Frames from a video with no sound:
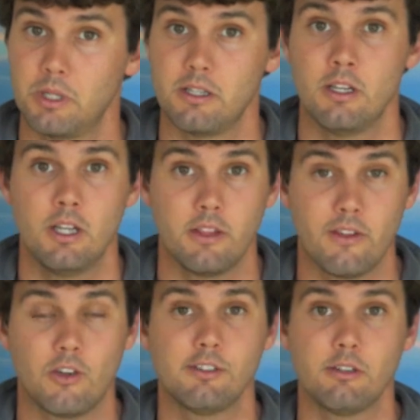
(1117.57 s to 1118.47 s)
but
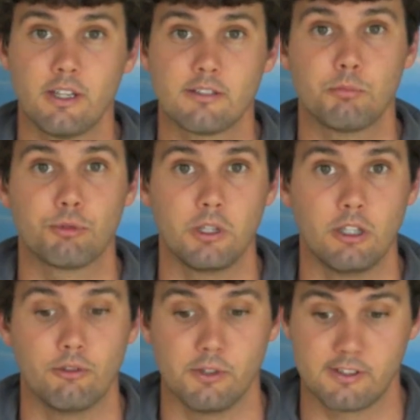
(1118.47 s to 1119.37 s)
they've also got some
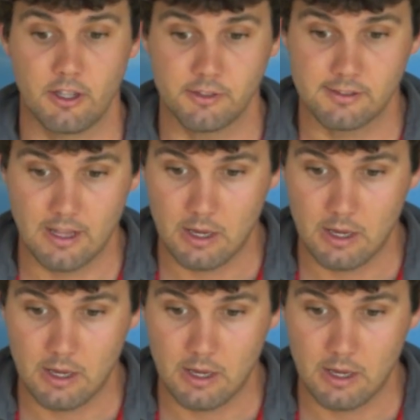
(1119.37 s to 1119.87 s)
pretty good results.